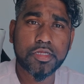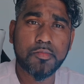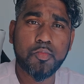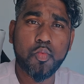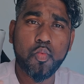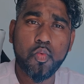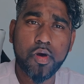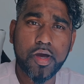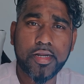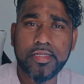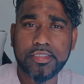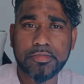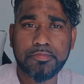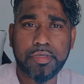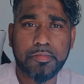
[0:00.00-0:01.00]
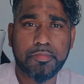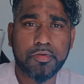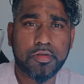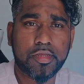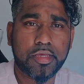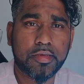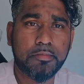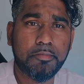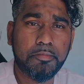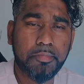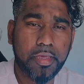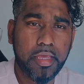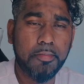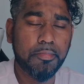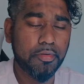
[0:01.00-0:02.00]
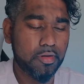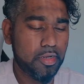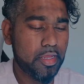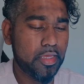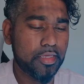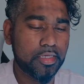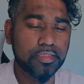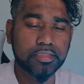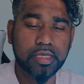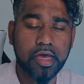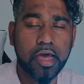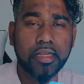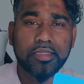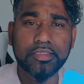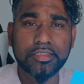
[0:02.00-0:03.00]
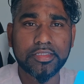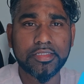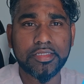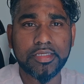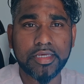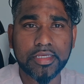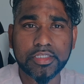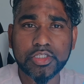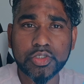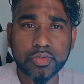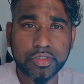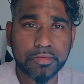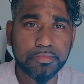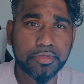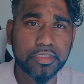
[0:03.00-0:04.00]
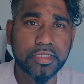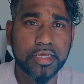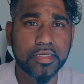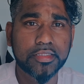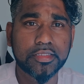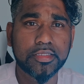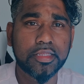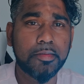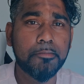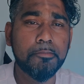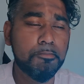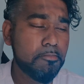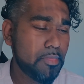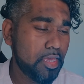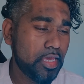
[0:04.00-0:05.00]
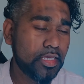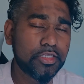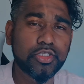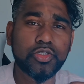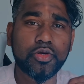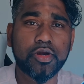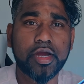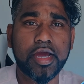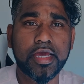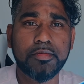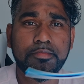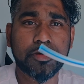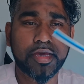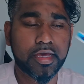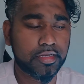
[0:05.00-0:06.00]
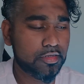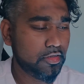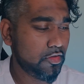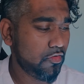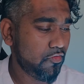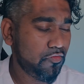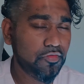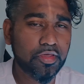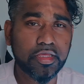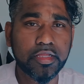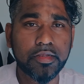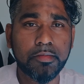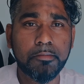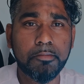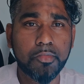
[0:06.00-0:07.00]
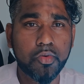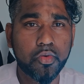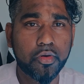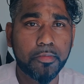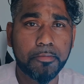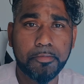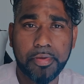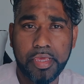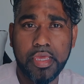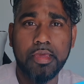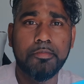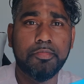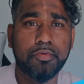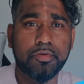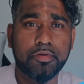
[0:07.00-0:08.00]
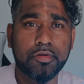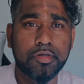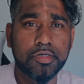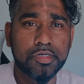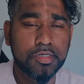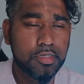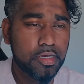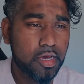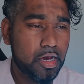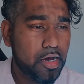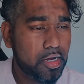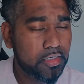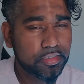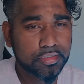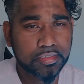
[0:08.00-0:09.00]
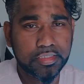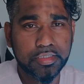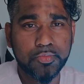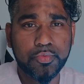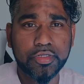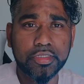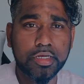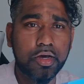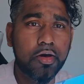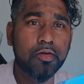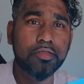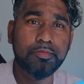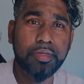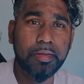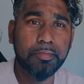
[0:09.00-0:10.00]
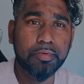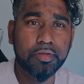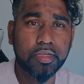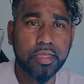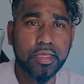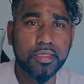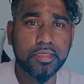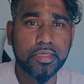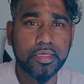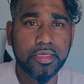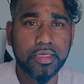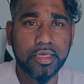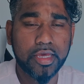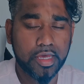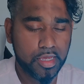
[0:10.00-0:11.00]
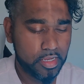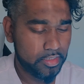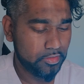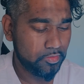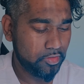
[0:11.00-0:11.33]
up, what is Paperlike? Paperlike is honestly a screen protector that makes your iPad feel more paper. Honestly, without Paperlike, and